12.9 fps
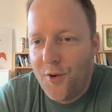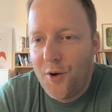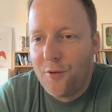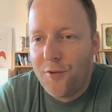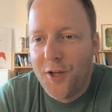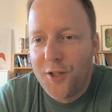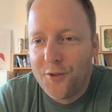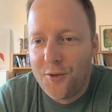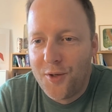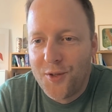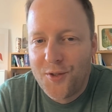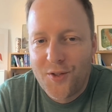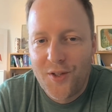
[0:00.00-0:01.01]

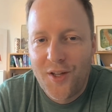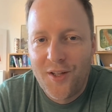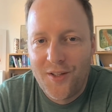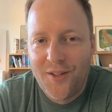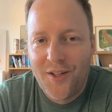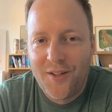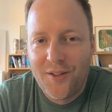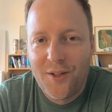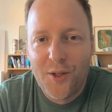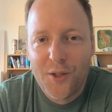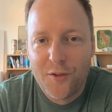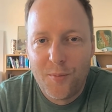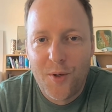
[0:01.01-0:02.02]
ignorance and a
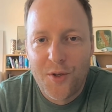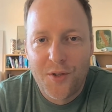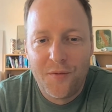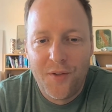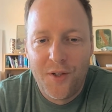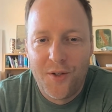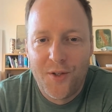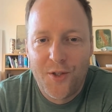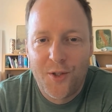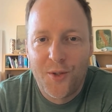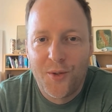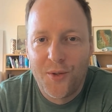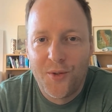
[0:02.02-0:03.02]
lot of perseverance
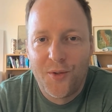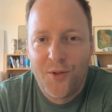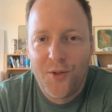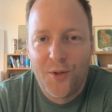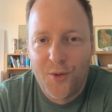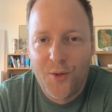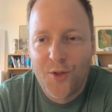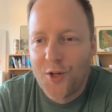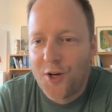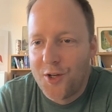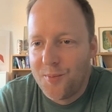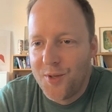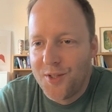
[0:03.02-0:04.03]
to
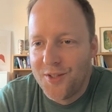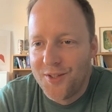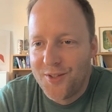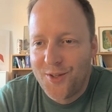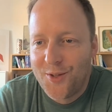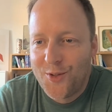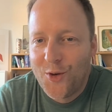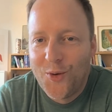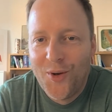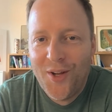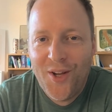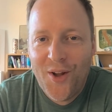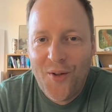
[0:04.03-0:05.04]
start a business. So
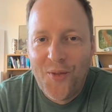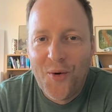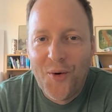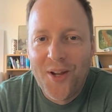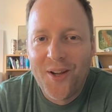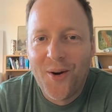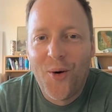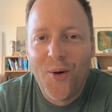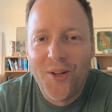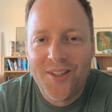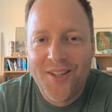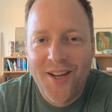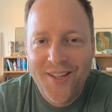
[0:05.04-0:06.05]
knowing all
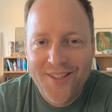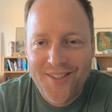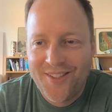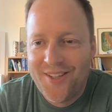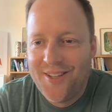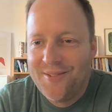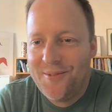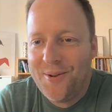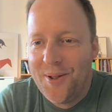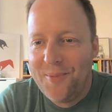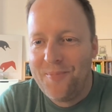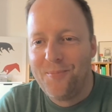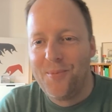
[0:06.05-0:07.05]
it takes
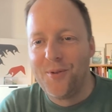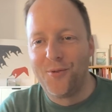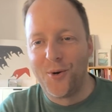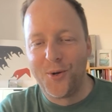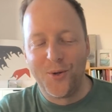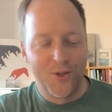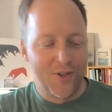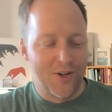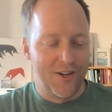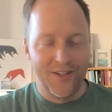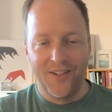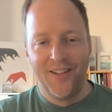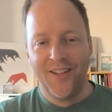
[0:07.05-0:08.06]
before you
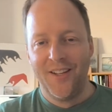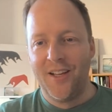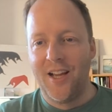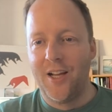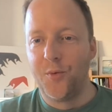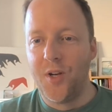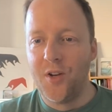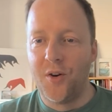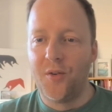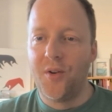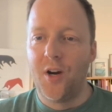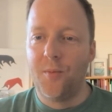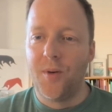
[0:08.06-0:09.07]
start, had we
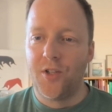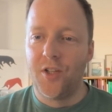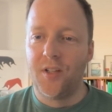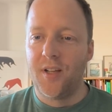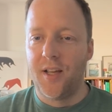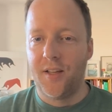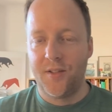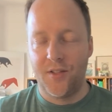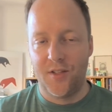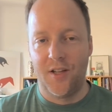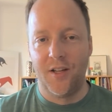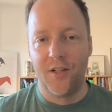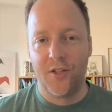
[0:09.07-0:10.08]
known how much it takes
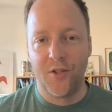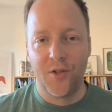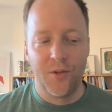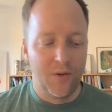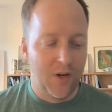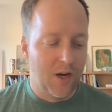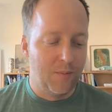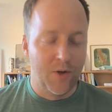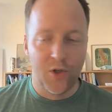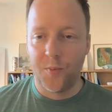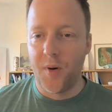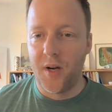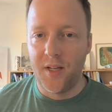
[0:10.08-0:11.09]
to how
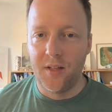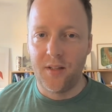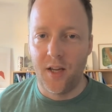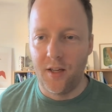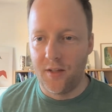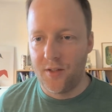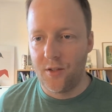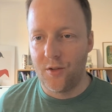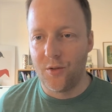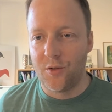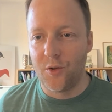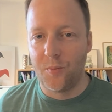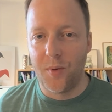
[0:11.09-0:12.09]
much money it takes
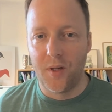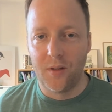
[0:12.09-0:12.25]
to build